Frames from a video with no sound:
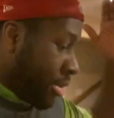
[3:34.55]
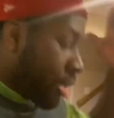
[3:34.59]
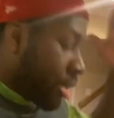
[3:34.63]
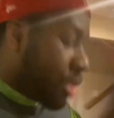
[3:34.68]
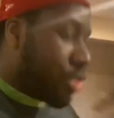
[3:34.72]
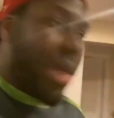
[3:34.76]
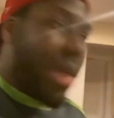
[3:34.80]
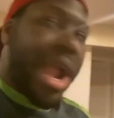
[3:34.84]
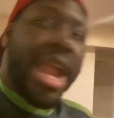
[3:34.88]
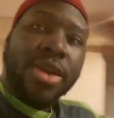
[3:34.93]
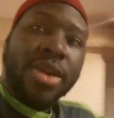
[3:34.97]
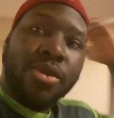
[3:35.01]

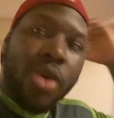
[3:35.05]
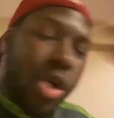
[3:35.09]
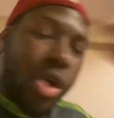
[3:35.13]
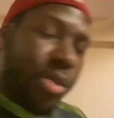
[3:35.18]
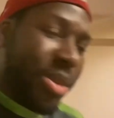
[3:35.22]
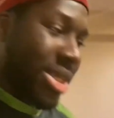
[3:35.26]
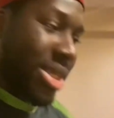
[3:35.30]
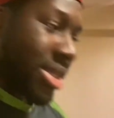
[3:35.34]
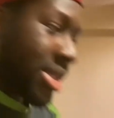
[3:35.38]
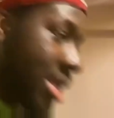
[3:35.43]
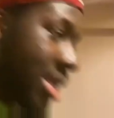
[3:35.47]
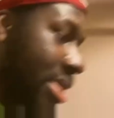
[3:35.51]
Greg
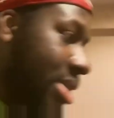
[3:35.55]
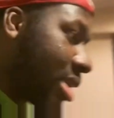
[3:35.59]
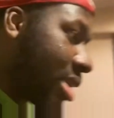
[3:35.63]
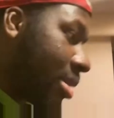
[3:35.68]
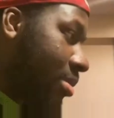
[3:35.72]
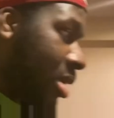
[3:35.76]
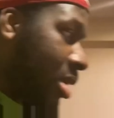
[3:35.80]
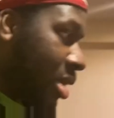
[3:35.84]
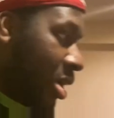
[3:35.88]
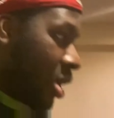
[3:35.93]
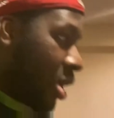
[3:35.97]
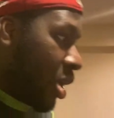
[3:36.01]
Roman's system.
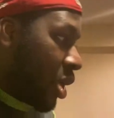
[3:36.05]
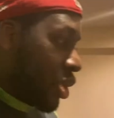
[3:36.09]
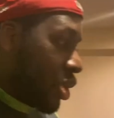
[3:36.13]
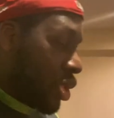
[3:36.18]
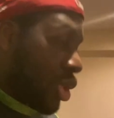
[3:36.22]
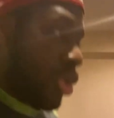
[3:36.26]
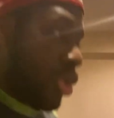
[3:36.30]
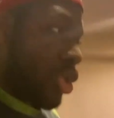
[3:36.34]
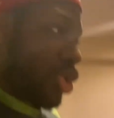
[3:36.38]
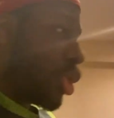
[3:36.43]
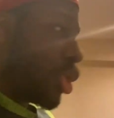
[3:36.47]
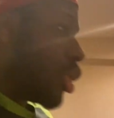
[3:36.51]

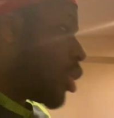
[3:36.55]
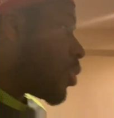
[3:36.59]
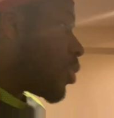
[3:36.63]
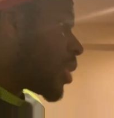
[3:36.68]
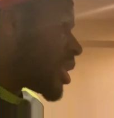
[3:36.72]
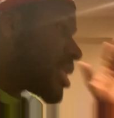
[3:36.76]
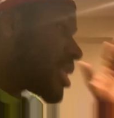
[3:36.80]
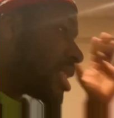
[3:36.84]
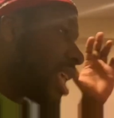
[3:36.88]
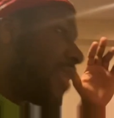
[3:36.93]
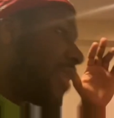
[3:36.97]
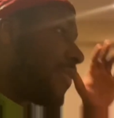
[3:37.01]
So two
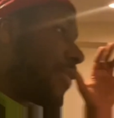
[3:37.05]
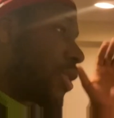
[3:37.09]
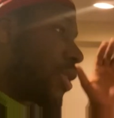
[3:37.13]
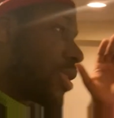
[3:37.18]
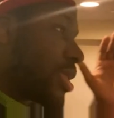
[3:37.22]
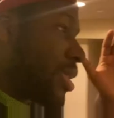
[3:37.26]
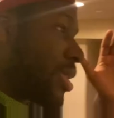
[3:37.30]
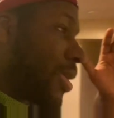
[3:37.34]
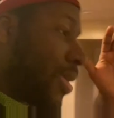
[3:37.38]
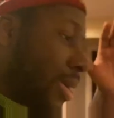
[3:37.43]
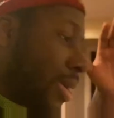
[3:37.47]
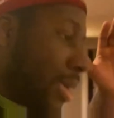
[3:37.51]

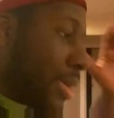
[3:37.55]
receivers